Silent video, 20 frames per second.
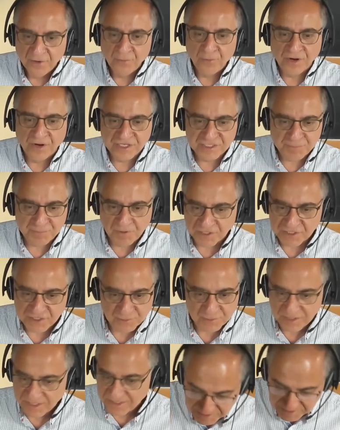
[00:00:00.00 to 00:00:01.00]
what is
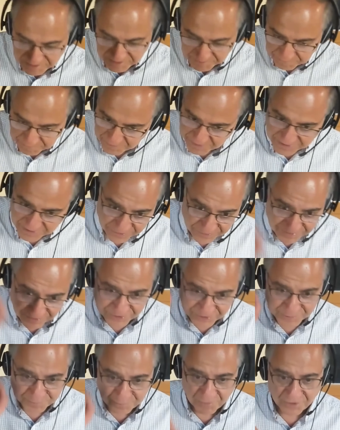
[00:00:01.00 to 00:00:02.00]
possible. It doesn't pick you
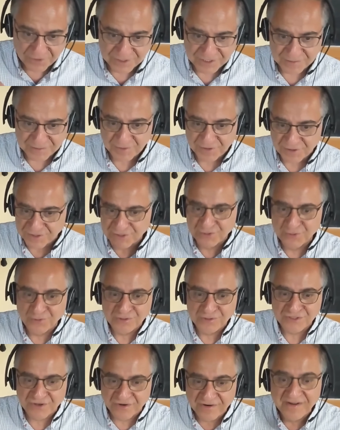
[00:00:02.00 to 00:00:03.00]
those points because
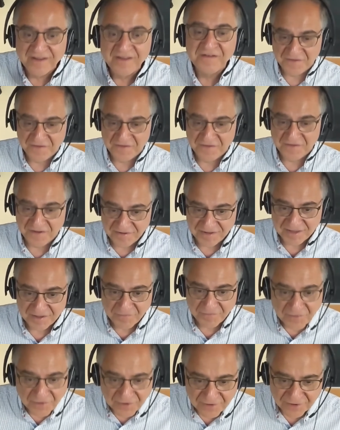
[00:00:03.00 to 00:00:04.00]
those are very
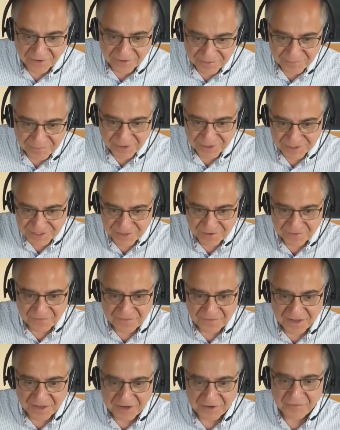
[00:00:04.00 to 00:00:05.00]
difficult because they're
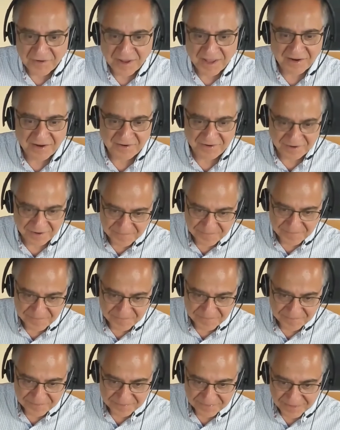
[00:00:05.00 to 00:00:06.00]
very rare.
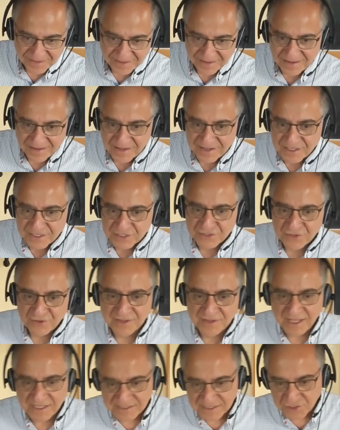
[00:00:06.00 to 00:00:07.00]

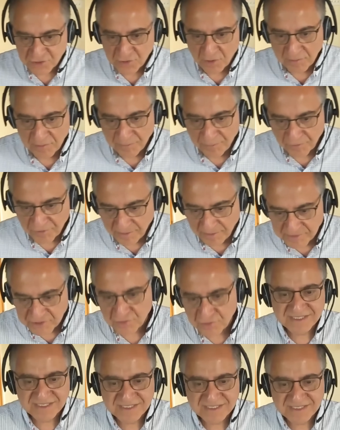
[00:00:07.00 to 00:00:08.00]
So that's the song program is
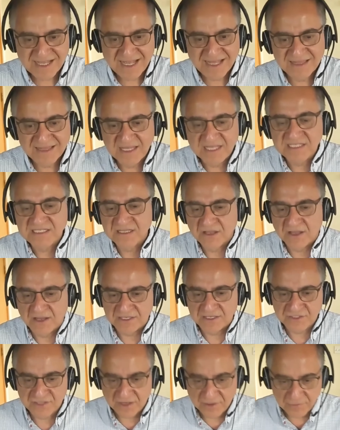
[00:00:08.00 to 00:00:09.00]
to understand these
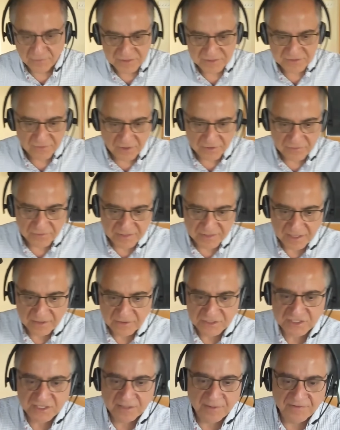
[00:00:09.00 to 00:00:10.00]
lines. And I will try to tell
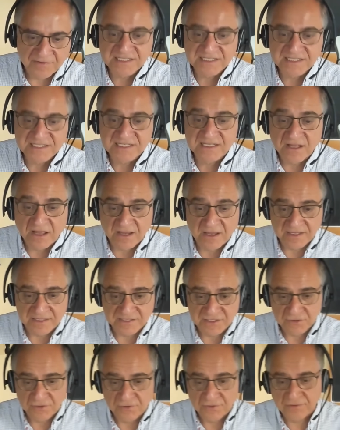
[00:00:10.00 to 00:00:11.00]
you some of these
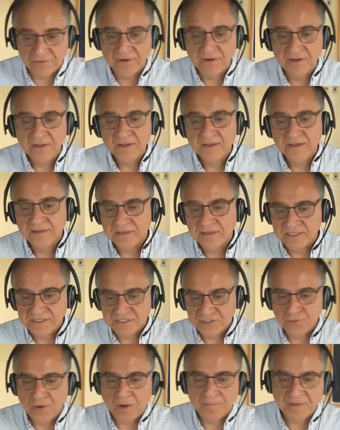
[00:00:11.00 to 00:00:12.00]
lines or
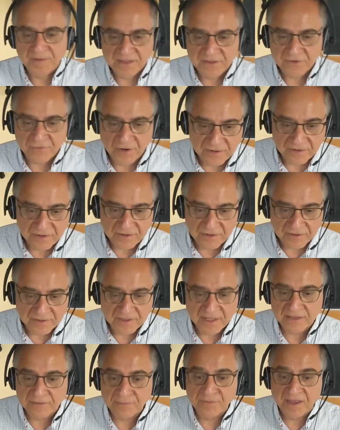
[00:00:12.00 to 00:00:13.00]
these swampland criteria
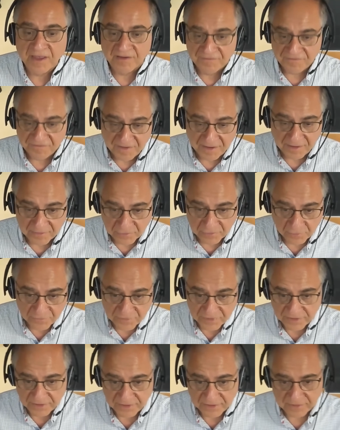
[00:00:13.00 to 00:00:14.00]
that we have found
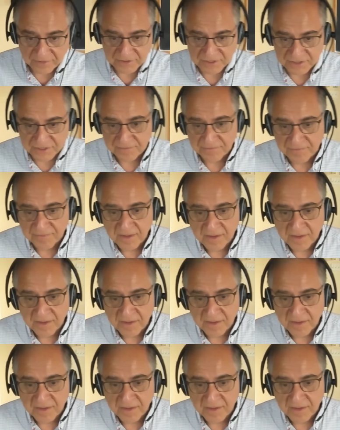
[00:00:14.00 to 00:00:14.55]
over the years.